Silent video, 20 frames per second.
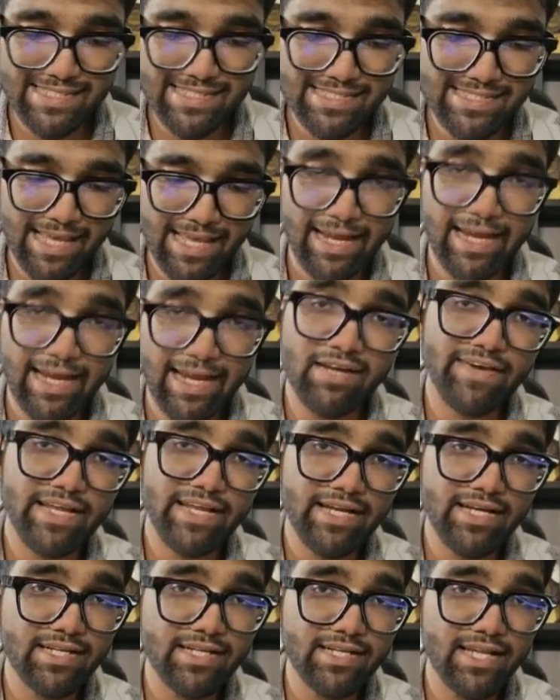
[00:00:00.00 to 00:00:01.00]
second
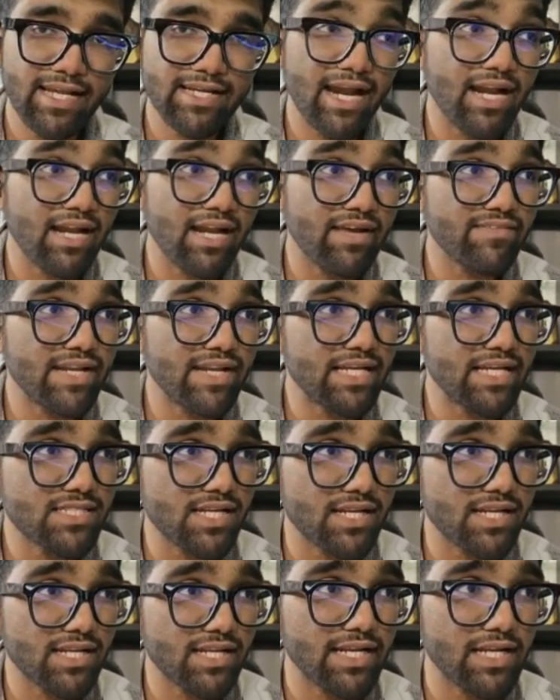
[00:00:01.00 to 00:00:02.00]
variant that can have an
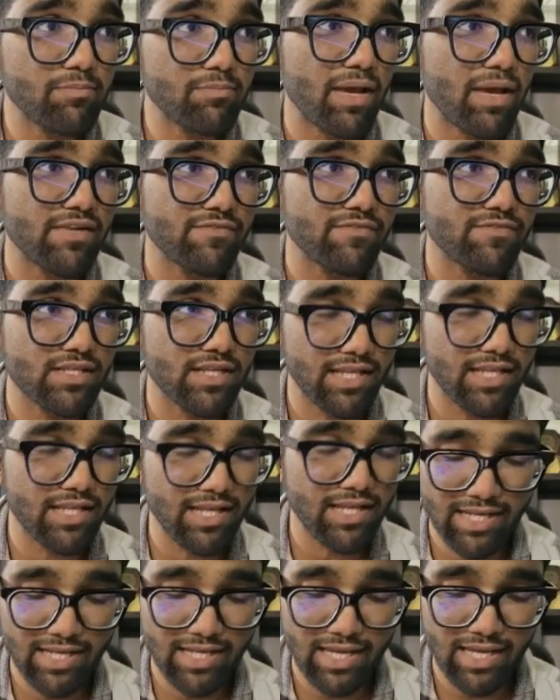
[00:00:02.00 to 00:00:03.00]
extrarenal
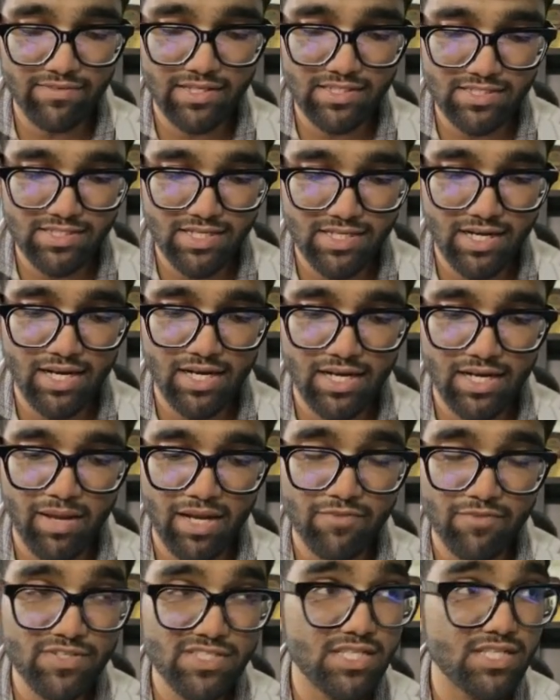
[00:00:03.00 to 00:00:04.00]

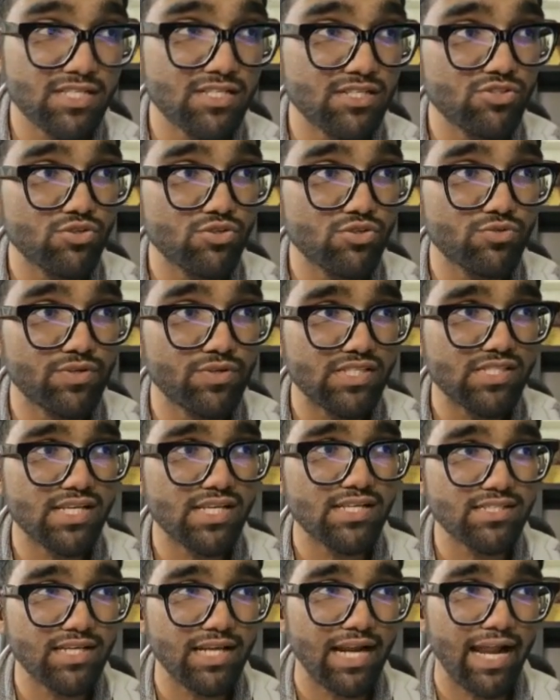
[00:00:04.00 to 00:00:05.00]
manifestation. So we've
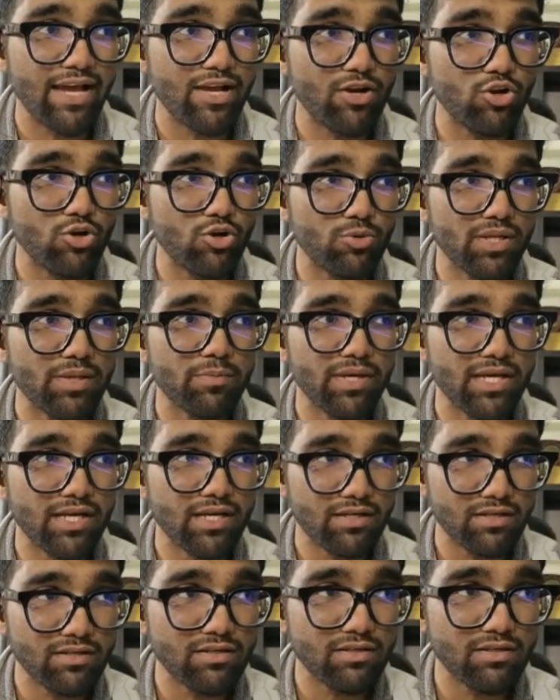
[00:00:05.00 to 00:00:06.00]
discussed
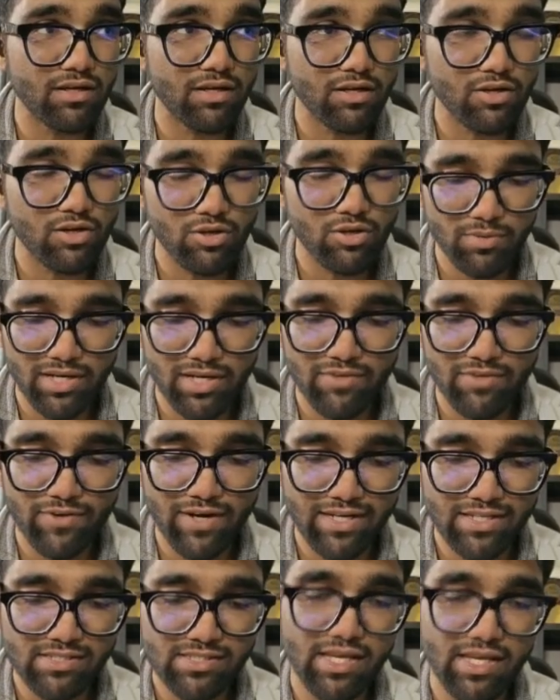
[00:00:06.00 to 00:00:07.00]
cryoglobulinemic
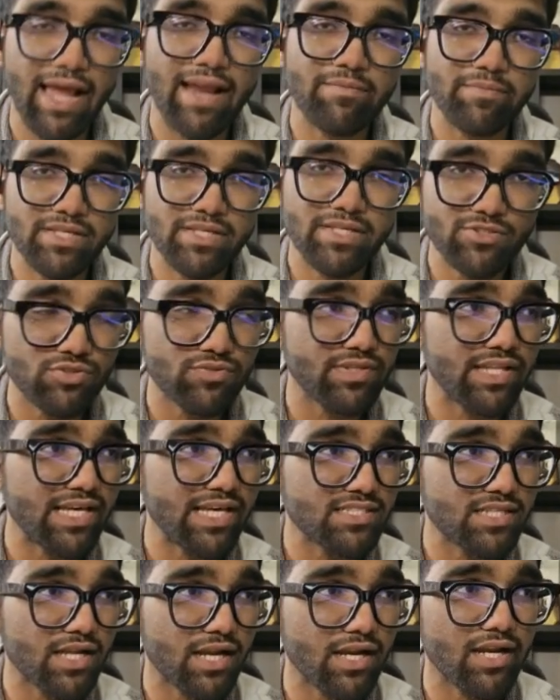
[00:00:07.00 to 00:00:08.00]
glomerulonephritis can be associated with
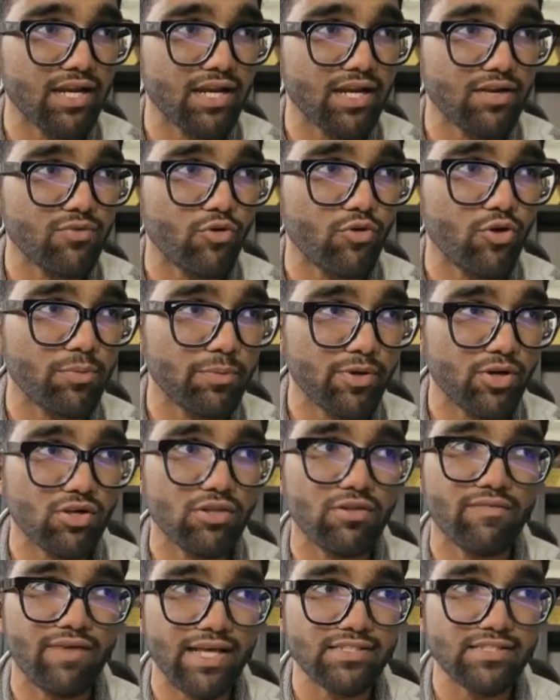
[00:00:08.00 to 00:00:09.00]
extrarenal involvement
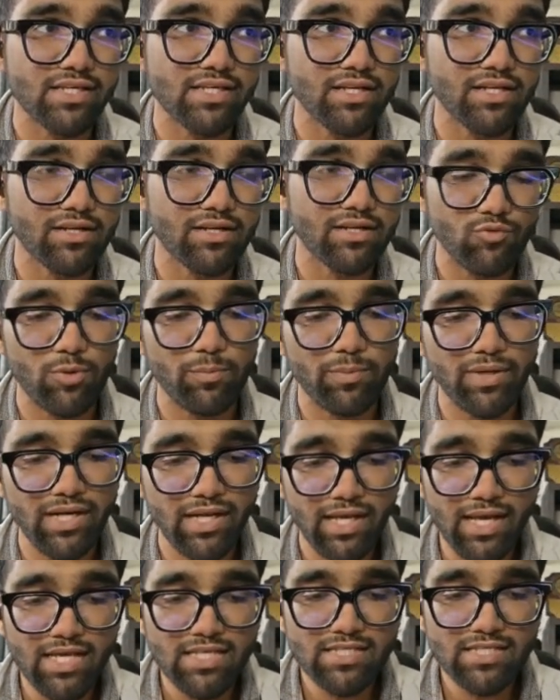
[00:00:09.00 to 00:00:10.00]
because of vascular involvement.
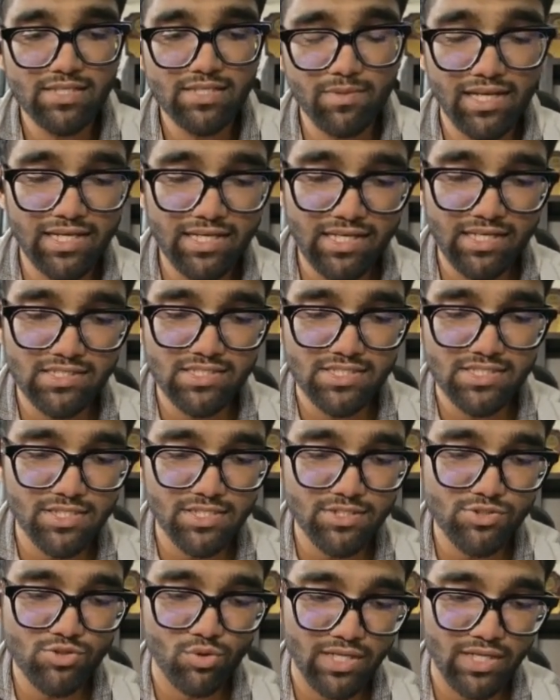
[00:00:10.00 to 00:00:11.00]
Similarly, crystal
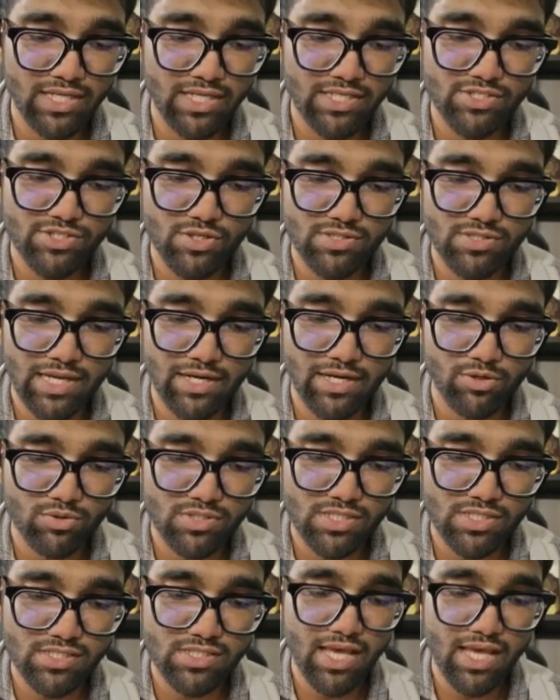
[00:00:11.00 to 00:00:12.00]
storing
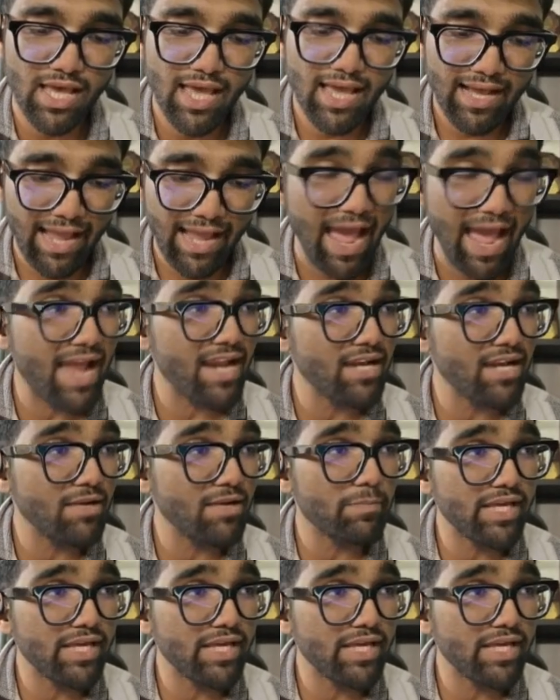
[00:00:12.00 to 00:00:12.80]
histiocytosis can